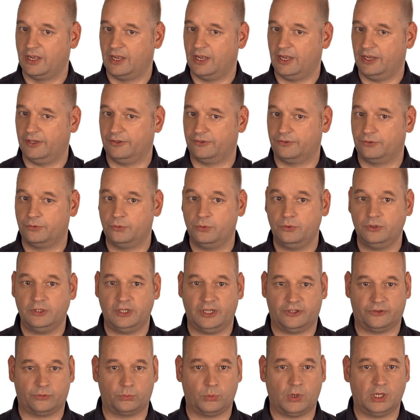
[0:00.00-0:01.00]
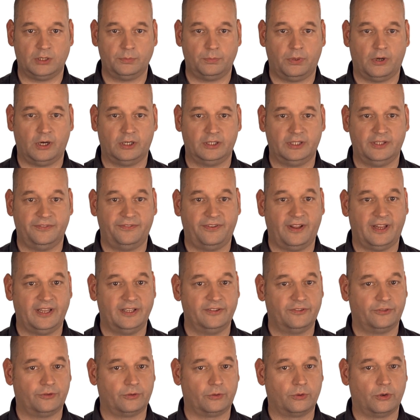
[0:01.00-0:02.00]
As soon as one party
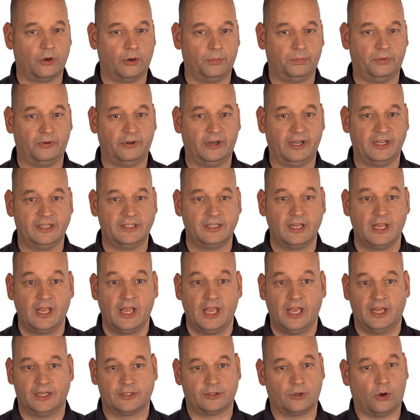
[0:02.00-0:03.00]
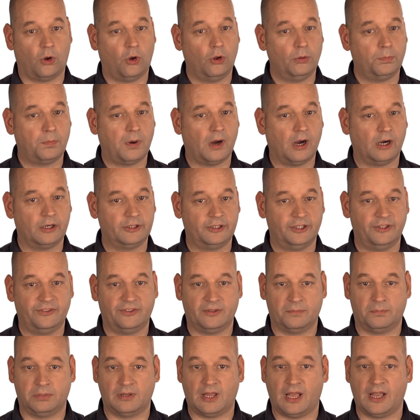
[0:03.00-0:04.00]
fails to cooperate and all parties
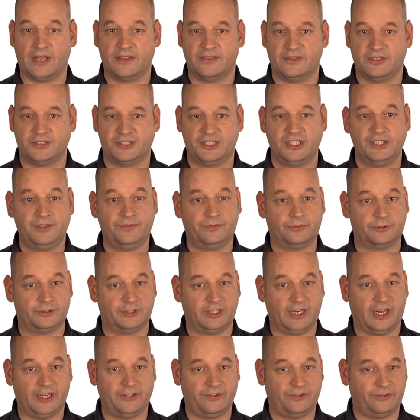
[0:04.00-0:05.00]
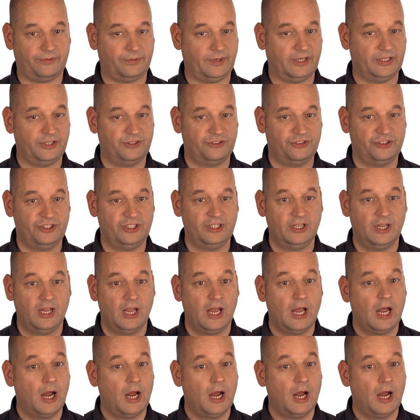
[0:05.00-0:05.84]
apply the tit-for-tat strategy,